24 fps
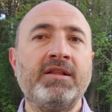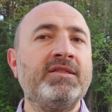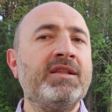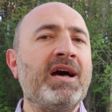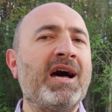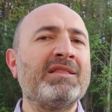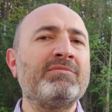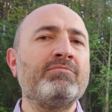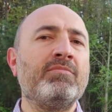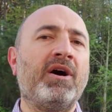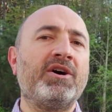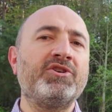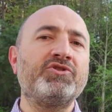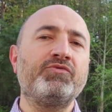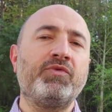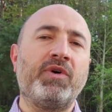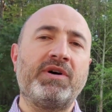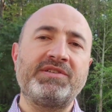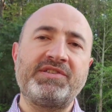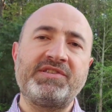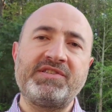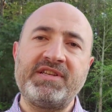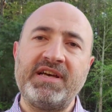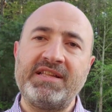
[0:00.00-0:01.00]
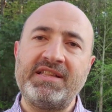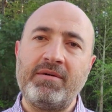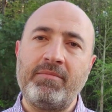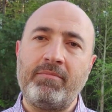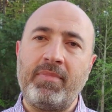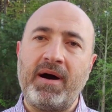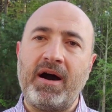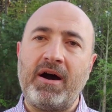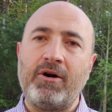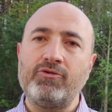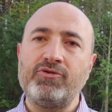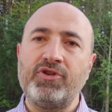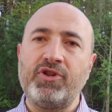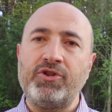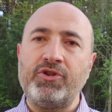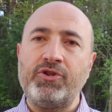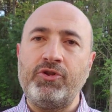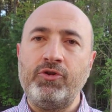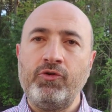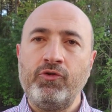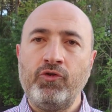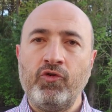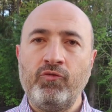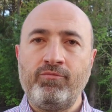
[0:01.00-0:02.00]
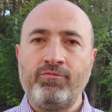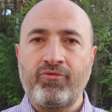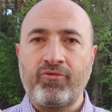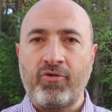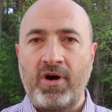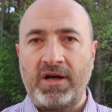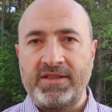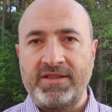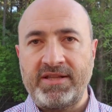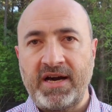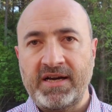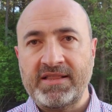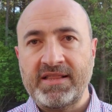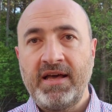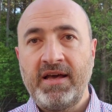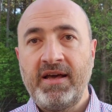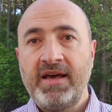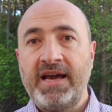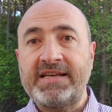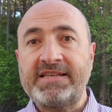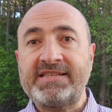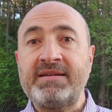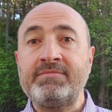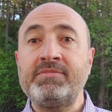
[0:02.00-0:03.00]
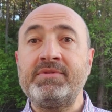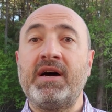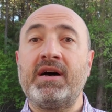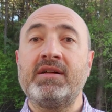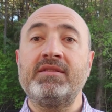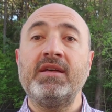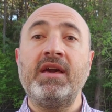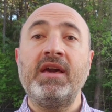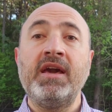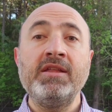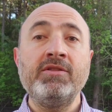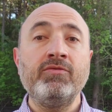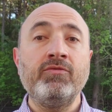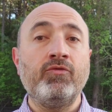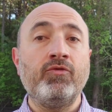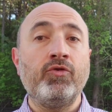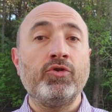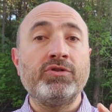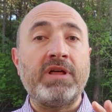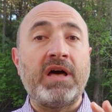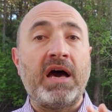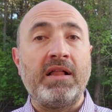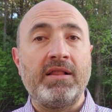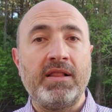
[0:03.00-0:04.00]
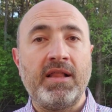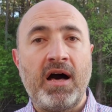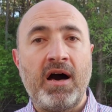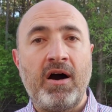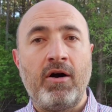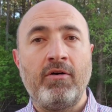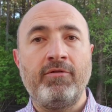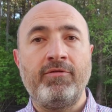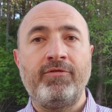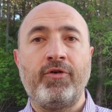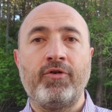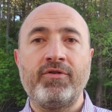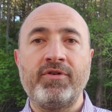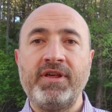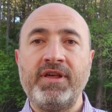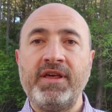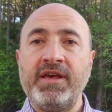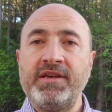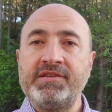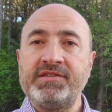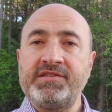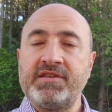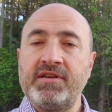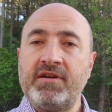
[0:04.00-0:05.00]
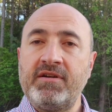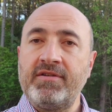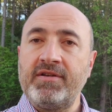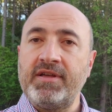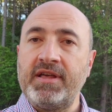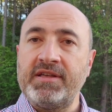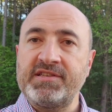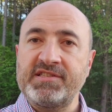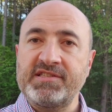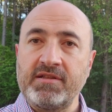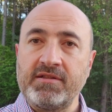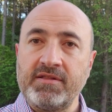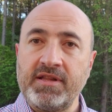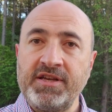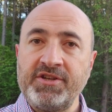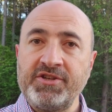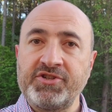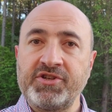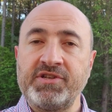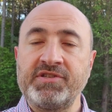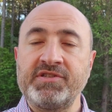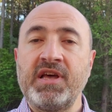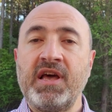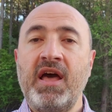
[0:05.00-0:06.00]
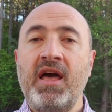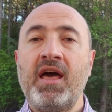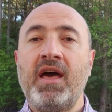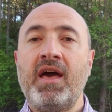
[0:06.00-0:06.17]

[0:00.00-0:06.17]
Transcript: Not much was said about the new product except that it would allow for easier installations,